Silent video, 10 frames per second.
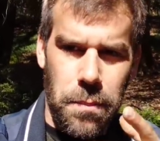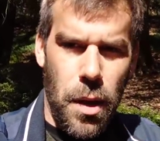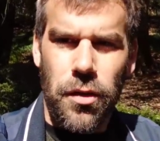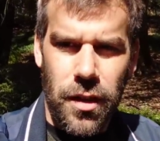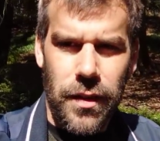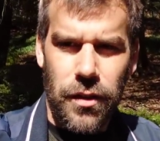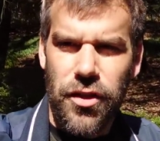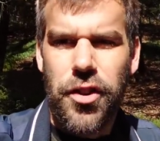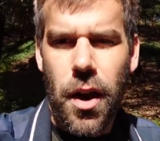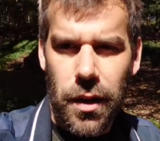and most of
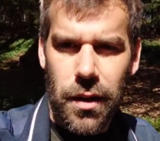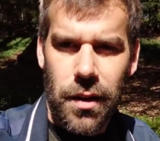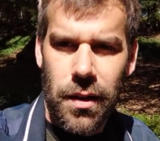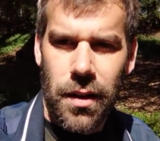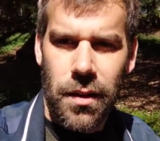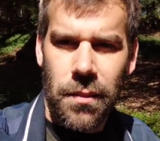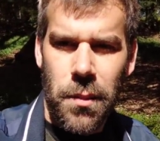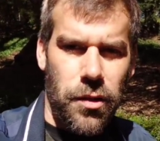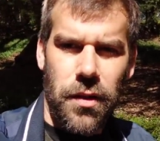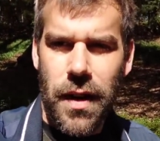it's junk.
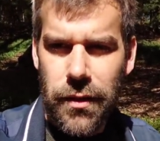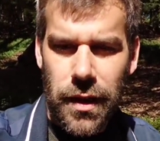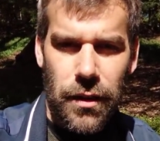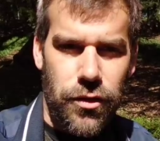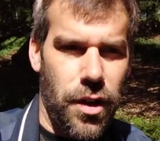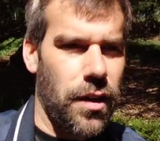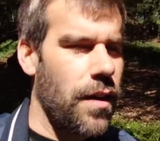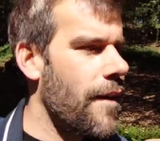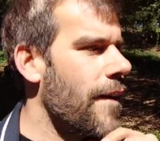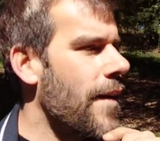Most of everything's
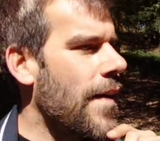junk.